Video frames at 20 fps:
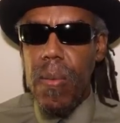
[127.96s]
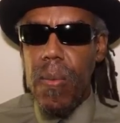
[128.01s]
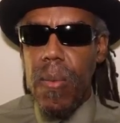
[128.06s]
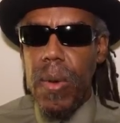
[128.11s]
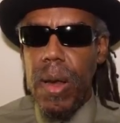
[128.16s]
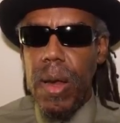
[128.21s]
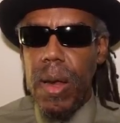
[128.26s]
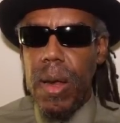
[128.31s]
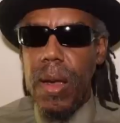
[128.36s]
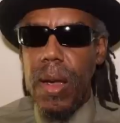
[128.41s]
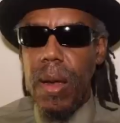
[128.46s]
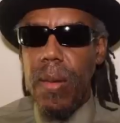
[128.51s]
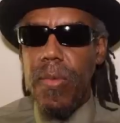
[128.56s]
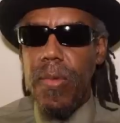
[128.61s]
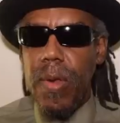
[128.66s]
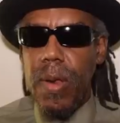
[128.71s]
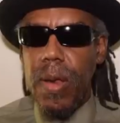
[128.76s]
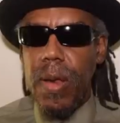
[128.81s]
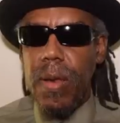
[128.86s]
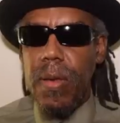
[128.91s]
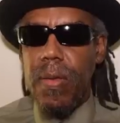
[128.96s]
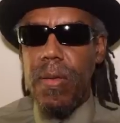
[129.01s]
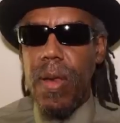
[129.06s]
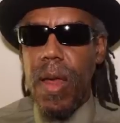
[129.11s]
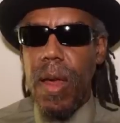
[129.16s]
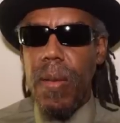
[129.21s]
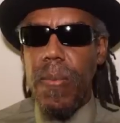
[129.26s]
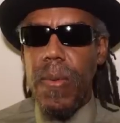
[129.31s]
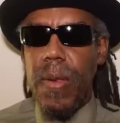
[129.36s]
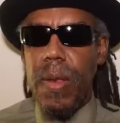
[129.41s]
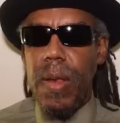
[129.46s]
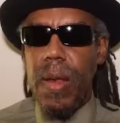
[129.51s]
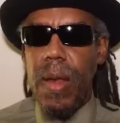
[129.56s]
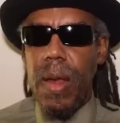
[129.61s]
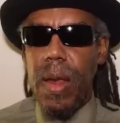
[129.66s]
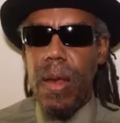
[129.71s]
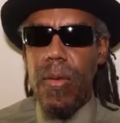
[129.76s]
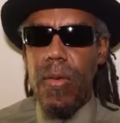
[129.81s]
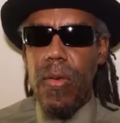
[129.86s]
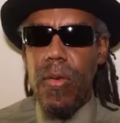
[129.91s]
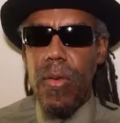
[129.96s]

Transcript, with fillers: when it comes to these type of things.